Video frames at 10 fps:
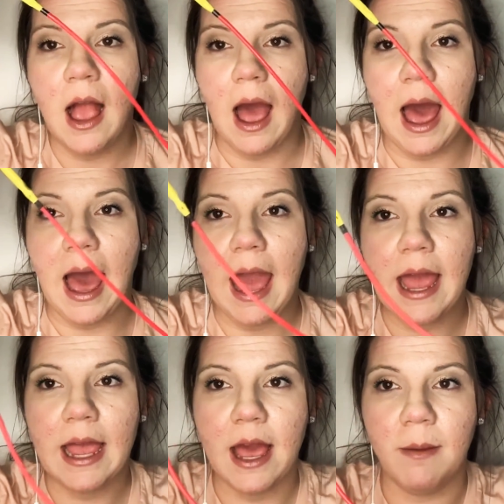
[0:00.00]

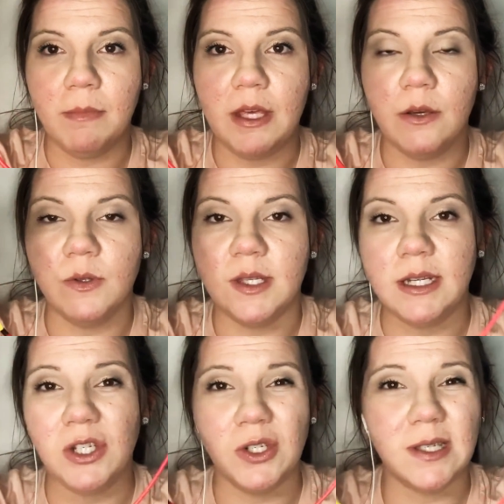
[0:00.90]
I am
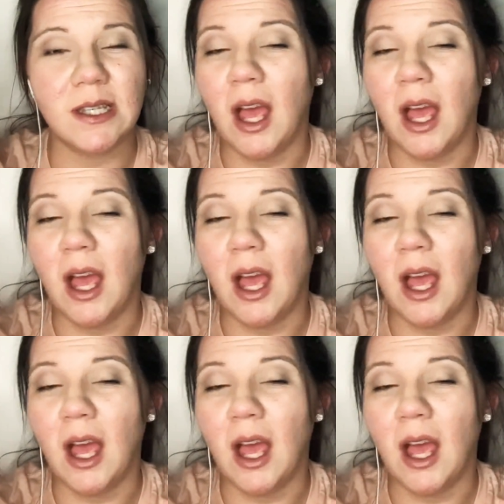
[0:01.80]
using just